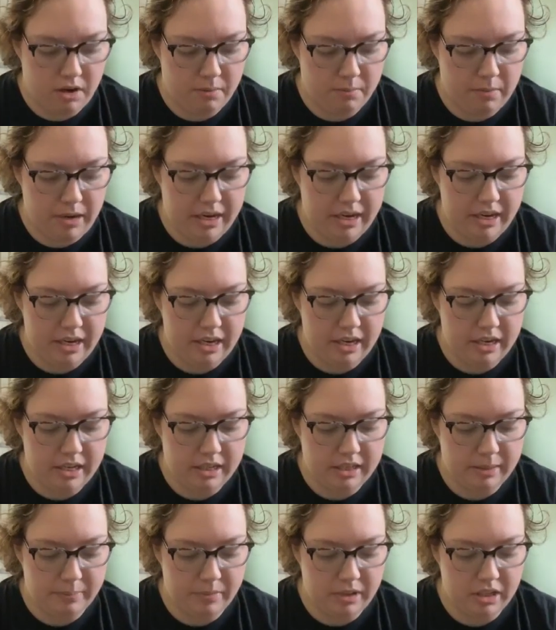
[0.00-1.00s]
um, I need
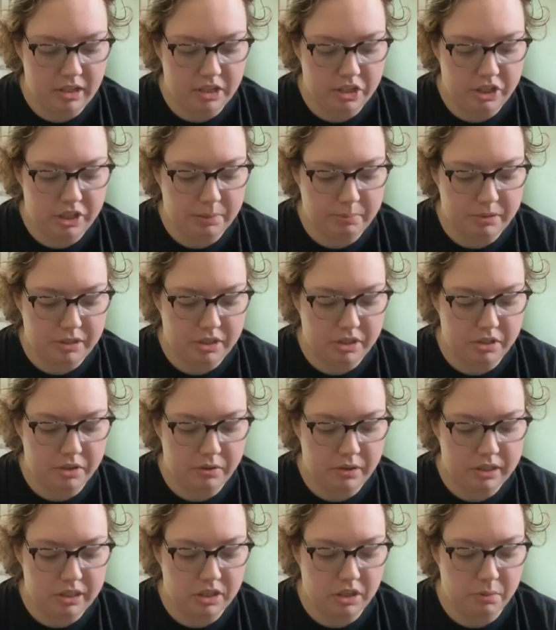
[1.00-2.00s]
something that ships
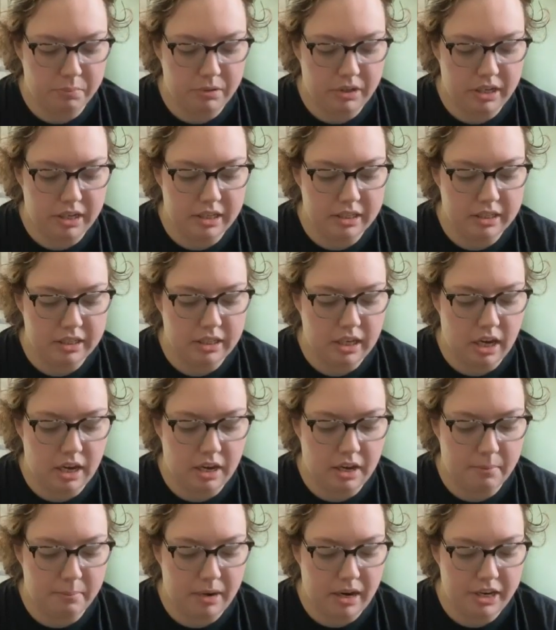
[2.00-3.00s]
to insert place.
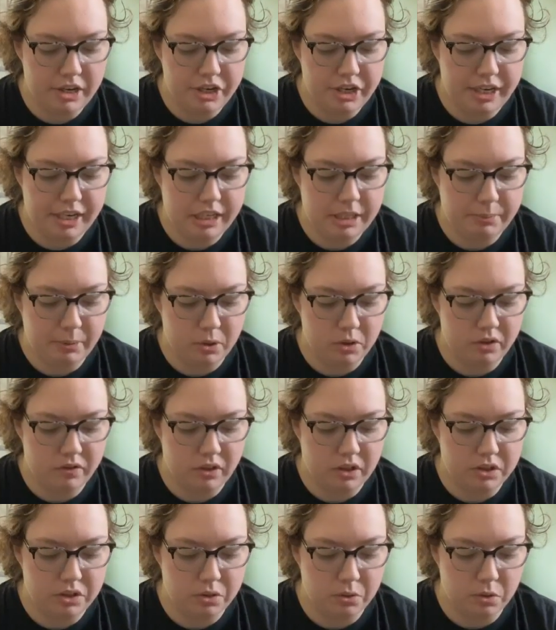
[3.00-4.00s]
Um, I changed both of
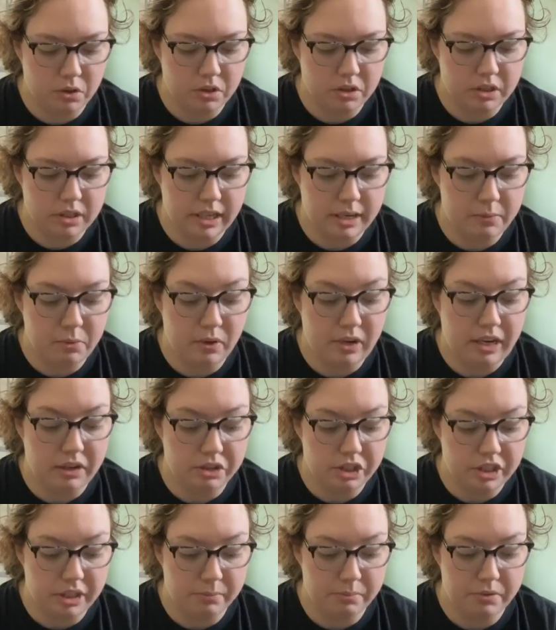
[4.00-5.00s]
our stores. They will now
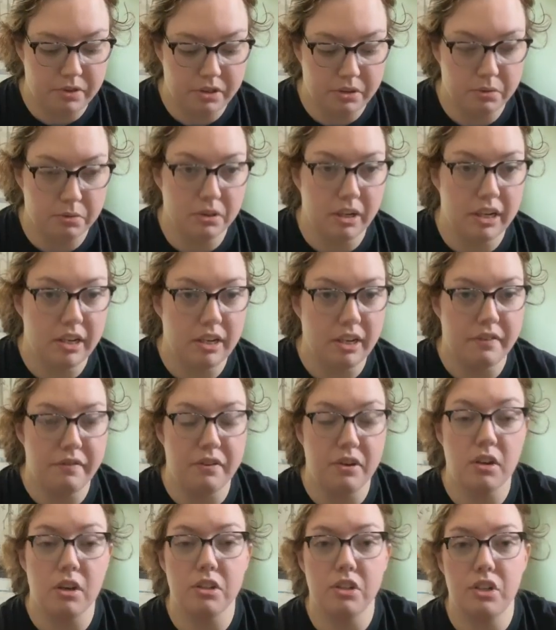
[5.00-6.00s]
ship to, like,
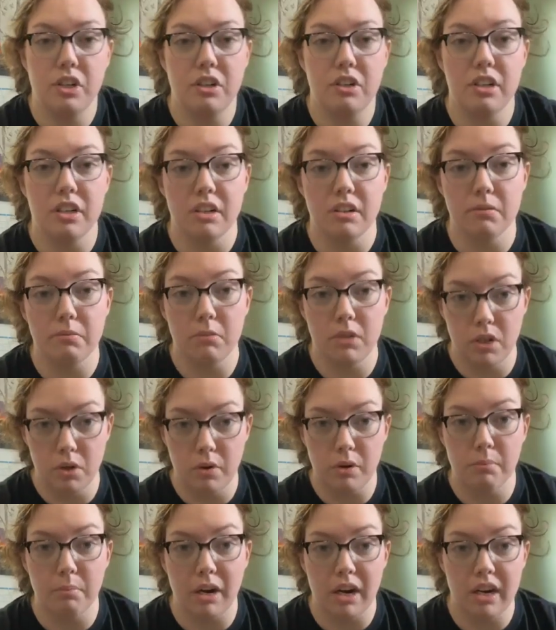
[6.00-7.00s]
if you're Australian, you
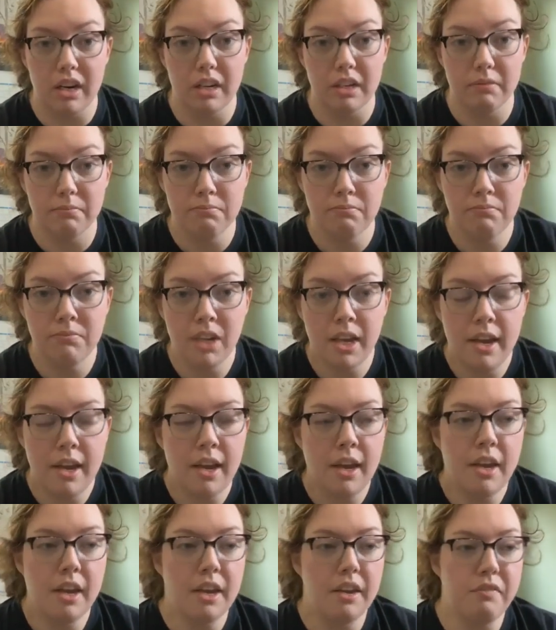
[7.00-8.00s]
can buy it.
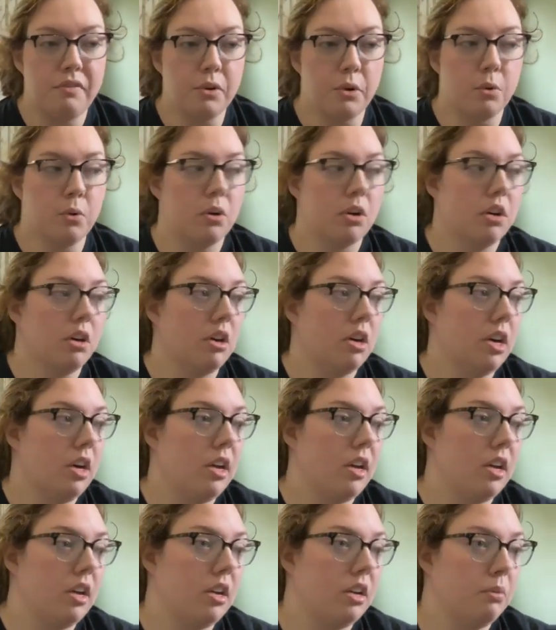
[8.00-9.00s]
If you're,
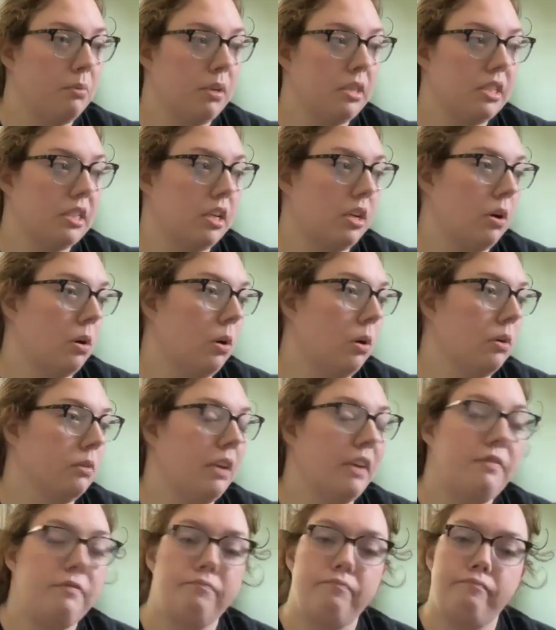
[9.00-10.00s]
uh, what's it
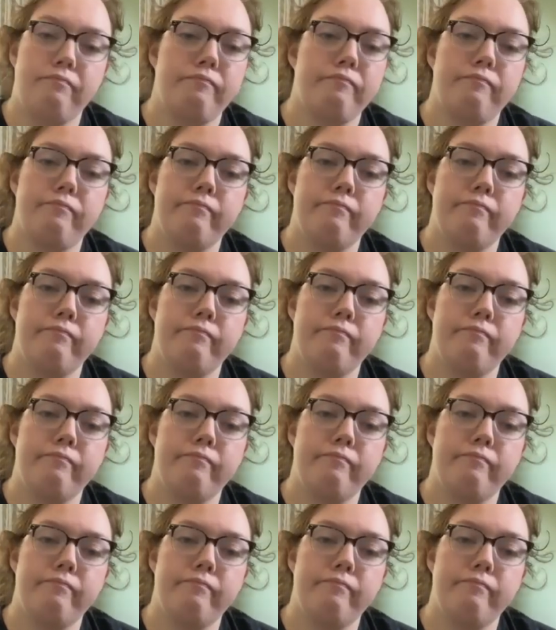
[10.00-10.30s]
called? If,